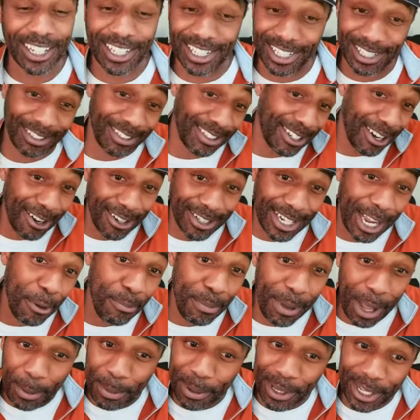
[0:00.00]
it turns out
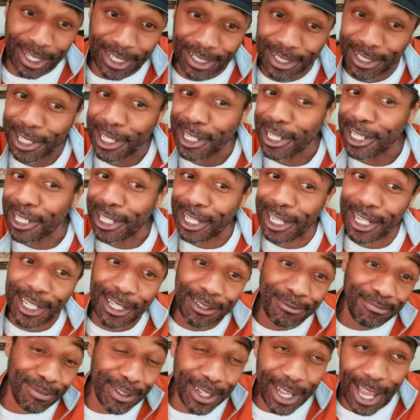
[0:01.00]
maybe us a
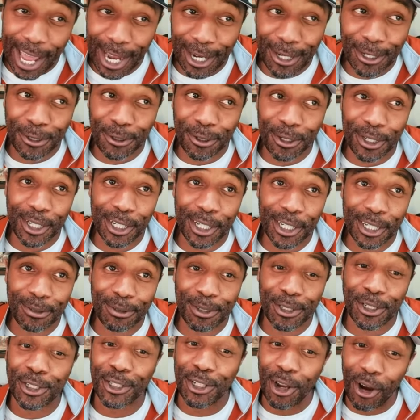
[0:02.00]
extra
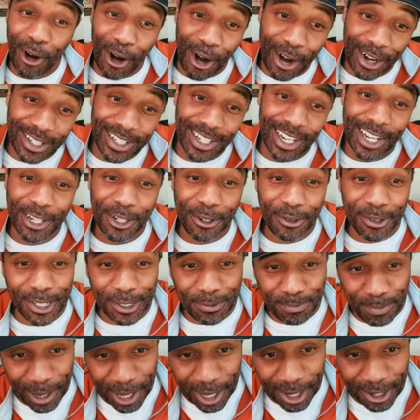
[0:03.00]
start under his
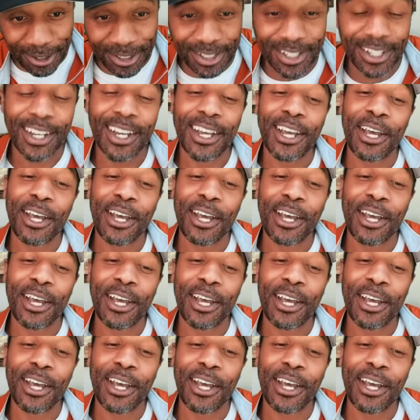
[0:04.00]
belt,